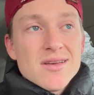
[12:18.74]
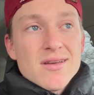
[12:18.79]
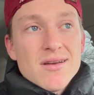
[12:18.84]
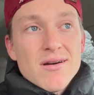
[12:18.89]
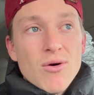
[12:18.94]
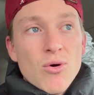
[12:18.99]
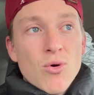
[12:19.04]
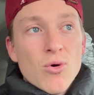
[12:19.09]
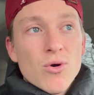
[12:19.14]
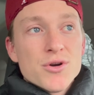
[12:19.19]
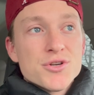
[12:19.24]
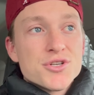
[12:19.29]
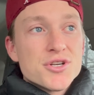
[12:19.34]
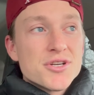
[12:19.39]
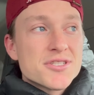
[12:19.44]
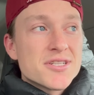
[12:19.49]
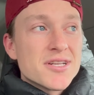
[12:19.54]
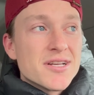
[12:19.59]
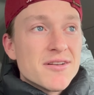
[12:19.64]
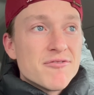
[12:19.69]
or
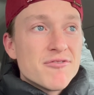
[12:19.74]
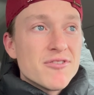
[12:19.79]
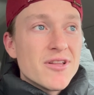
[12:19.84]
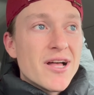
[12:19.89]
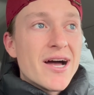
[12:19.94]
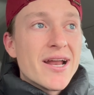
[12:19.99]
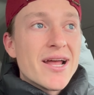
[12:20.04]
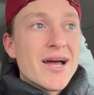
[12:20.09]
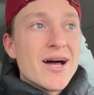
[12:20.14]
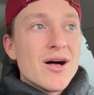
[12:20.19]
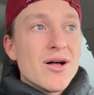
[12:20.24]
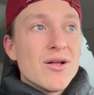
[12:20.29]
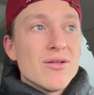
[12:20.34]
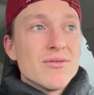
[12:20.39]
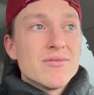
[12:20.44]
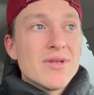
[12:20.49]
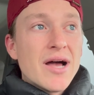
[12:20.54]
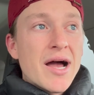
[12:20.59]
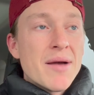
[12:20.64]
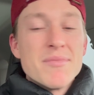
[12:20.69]
just to flat out,
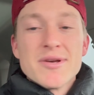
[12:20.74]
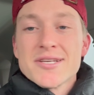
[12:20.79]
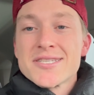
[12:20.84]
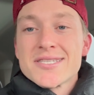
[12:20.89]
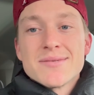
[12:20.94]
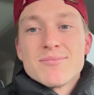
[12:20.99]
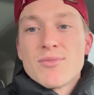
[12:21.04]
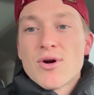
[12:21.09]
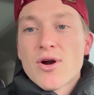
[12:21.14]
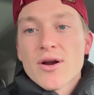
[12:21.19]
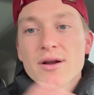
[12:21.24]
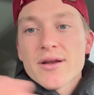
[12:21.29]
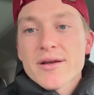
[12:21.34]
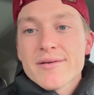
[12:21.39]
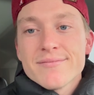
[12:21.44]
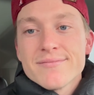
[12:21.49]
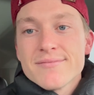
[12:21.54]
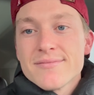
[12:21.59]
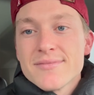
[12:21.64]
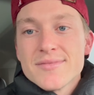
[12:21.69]
I missed the mark.
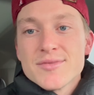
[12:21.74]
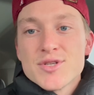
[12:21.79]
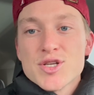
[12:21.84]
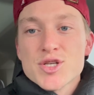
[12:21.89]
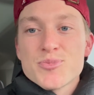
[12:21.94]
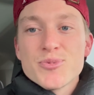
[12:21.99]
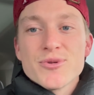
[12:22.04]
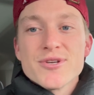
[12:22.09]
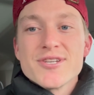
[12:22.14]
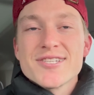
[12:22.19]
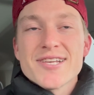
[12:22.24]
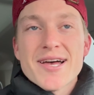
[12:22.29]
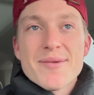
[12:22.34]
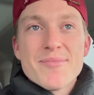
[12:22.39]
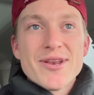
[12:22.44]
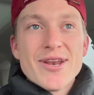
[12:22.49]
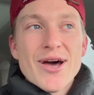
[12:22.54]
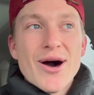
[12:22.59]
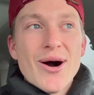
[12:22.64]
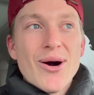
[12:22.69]
Just please let
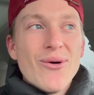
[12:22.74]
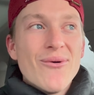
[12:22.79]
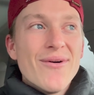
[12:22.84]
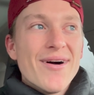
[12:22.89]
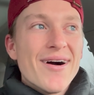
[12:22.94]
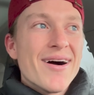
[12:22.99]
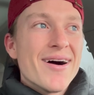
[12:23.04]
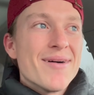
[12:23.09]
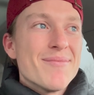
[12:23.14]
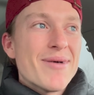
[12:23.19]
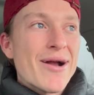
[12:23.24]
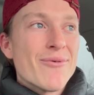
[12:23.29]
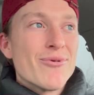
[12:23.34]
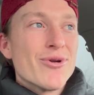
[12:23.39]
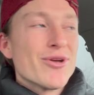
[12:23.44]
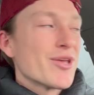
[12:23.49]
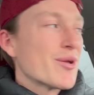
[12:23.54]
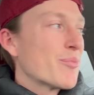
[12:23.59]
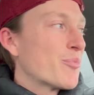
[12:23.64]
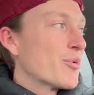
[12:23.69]
me know. I
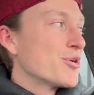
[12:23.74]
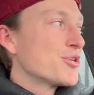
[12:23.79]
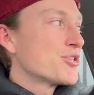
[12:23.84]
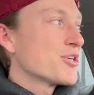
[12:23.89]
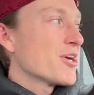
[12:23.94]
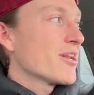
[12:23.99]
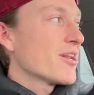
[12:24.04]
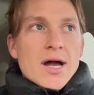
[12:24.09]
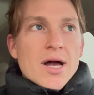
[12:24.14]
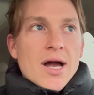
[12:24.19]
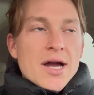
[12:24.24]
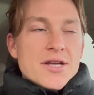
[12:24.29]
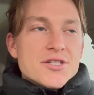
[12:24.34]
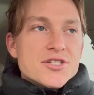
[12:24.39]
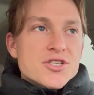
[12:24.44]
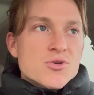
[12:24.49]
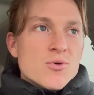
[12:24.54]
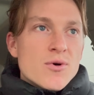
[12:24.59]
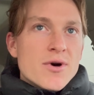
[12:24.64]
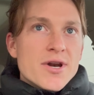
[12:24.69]
really appreciate I
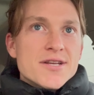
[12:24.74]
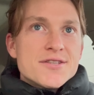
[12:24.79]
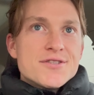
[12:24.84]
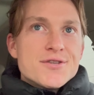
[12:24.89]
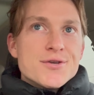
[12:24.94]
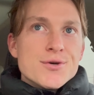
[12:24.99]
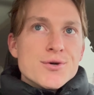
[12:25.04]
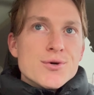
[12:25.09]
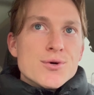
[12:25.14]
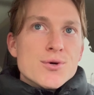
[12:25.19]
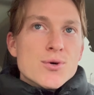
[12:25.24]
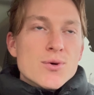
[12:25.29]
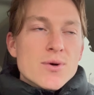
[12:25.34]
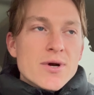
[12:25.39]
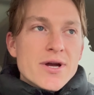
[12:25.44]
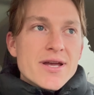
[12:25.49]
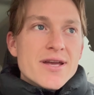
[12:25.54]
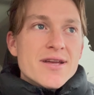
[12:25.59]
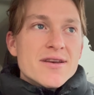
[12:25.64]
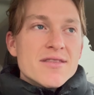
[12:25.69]
just wanted to
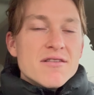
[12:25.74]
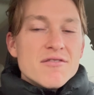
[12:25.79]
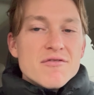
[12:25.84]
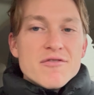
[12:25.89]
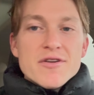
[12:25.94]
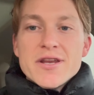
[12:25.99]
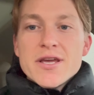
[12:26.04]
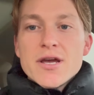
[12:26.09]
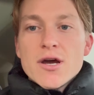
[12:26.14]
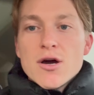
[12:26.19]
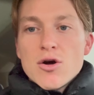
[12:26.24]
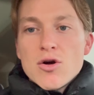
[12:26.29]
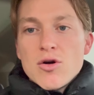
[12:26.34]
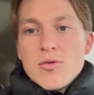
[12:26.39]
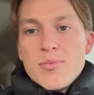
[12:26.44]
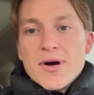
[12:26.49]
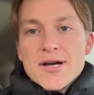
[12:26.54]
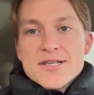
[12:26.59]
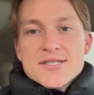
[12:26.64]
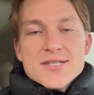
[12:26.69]
end the video
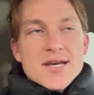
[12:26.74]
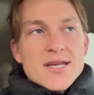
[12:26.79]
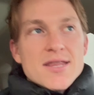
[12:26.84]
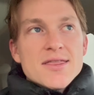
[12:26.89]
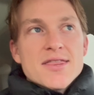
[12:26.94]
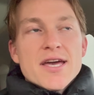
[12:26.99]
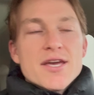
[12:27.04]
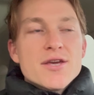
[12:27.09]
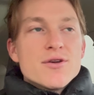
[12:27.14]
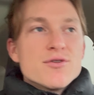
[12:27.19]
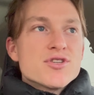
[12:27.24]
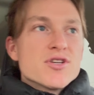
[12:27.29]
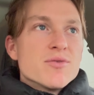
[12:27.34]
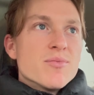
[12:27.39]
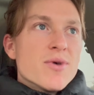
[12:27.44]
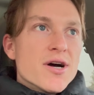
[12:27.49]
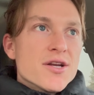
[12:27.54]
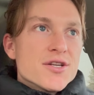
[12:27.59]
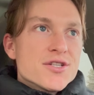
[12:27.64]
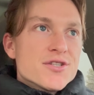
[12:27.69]
by saying thank you so
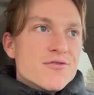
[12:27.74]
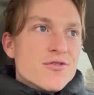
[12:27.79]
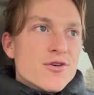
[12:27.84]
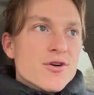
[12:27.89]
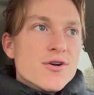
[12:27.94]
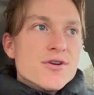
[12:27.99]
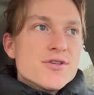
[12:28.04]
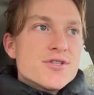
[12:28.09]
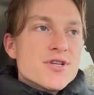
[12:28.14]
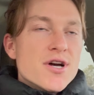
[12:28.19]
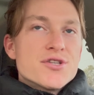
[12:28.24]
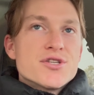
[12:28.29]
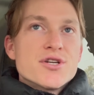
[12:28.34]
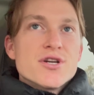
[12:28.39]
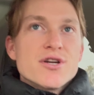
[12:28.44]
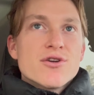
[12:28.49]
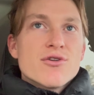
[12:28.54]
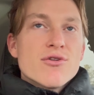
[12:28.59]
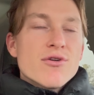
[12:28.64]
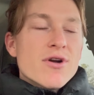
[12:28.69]
much for such an
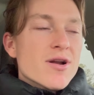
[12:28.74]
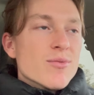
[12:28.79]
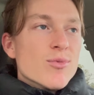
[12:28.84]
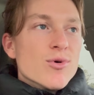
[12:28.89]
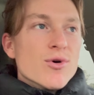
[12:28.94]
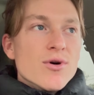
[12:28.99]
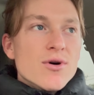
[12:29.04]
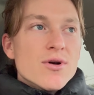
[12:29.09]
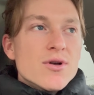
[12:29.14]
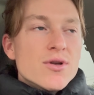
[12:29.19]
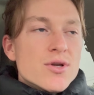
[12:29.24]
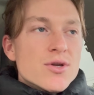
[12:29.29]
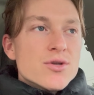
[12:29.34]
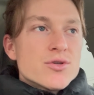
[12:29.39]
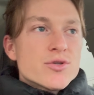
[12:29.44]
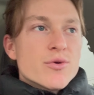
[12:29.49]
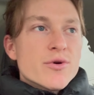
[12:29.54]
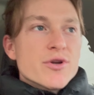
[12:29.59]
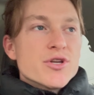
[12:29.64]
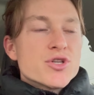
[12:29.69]
incredible
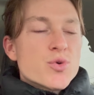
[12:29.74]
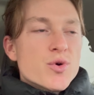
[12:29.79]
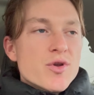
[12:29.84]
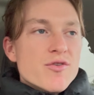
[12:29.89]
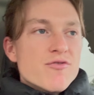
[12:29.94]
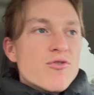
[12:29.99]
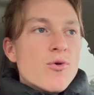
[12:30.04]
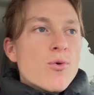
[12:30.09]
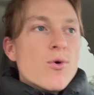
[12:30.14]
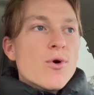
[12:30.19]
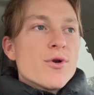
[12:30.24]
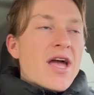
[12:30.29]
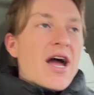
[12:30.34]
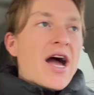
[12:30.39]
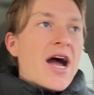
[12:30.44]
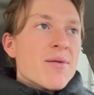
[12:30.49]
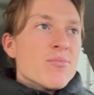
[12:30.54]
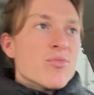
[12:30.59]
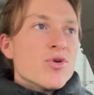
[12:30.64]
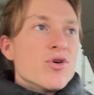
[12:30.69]
2024.
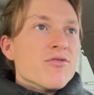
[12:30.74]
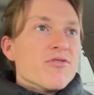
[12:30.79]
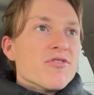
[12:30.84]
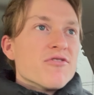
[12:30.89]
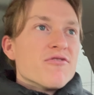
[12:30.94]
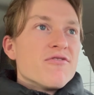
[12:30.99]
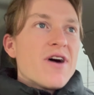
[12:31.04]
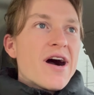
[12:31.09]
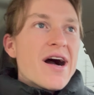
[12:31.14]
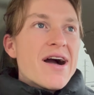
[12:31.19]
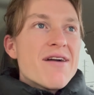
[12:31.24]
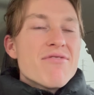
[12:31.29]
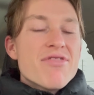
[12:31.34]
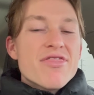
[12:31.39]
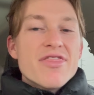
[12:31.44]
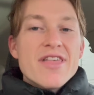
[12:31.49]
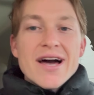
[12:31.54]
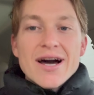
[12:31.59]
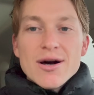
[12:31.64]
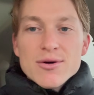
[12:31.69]
I moved
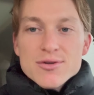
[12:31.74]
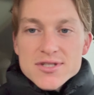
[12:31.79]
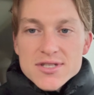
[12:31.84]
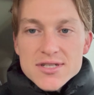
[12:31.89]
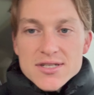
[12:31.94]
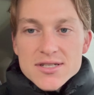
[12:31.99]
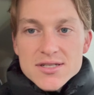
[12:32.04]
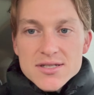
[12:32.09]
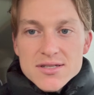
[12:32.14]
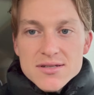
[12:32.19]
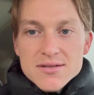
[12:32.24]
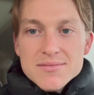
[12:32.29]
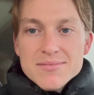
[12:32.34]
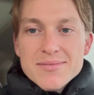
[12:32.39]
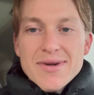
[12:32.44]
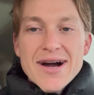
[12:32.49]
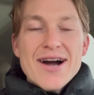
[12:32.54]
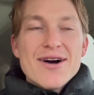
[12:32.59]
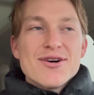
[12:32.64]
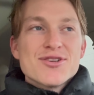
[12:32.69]
5,000
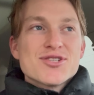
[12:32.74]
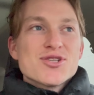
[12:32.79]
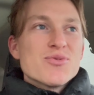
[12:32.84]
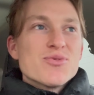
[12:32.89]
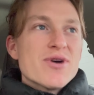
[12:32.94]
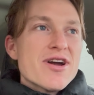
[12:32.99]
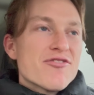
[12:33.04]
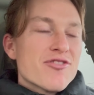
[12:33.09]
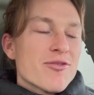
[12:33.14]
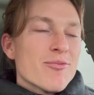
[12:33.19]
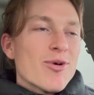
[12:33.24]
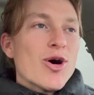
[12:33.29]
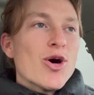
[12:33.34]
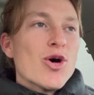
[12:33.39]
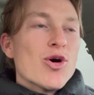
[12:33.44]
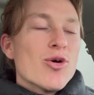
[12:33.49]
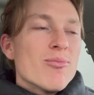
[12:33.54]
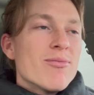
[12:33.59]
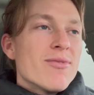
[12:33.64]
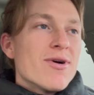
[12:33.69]
miles away from
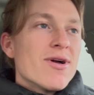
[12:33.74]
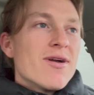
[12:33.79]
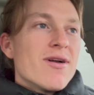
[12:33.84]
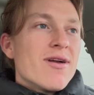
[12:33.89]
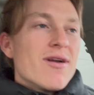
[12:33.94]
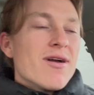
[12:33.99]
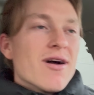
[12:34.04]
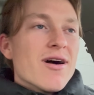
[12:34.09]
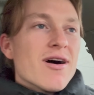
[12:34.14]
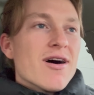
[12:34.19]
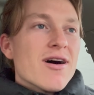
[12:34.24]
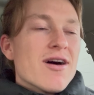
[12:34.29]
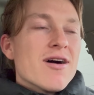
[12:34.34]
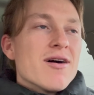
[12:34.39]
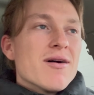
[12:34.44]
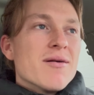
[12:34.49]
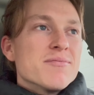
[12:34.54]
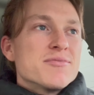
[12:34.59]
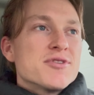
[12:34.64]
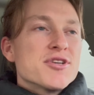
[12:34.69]

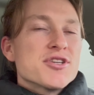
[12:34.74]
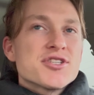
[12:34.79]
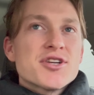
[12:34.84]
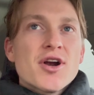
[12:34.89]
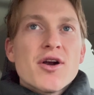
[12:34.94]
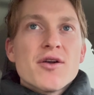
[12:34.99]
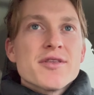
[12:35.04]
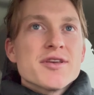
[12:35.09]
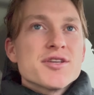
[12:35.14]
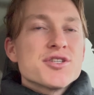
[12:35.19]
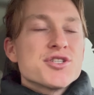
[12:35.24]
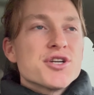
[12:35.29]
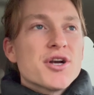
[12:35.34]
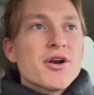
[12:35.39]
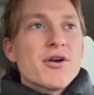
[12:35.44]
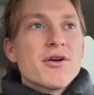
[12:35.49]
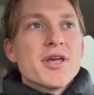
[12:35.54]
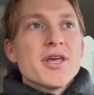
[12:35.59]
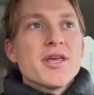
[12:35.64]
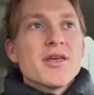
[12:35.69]
home to start this
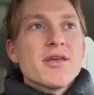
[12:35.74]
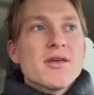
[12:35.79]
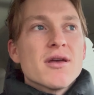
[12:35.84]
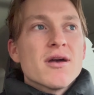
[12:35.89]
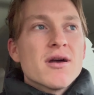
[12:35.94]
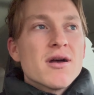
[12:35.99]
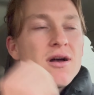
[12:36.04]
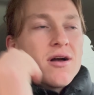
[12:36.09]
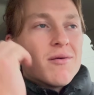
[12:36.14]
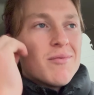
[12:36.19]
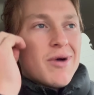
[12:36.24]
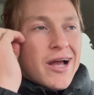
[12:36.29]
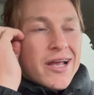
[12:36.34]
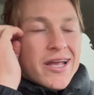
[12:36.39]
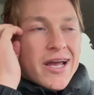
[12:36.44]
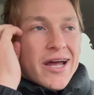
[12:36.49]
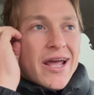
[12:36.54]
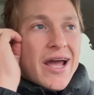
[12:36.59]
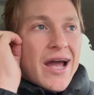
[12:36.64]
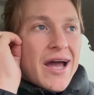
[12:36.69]
journey. I
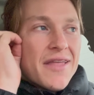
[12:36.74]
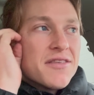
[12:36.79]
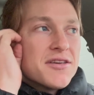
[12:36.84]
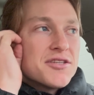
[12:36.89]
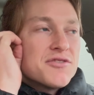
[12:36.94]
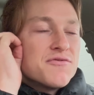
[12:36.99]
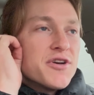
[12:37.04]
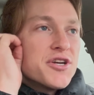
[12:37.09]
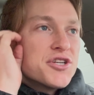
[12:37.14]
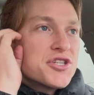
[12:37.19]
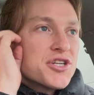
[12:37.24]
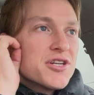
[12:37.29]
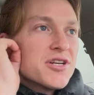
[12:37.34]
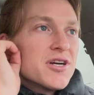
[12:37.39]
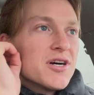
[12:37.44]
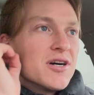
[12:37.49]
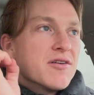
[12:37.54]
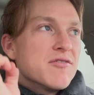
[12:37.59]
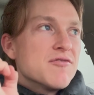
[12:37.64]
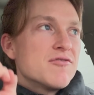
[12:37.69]
kind of had this vision
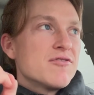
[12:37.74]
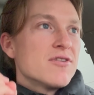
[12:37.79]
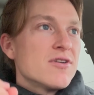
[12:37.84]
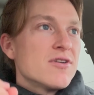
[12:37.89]
of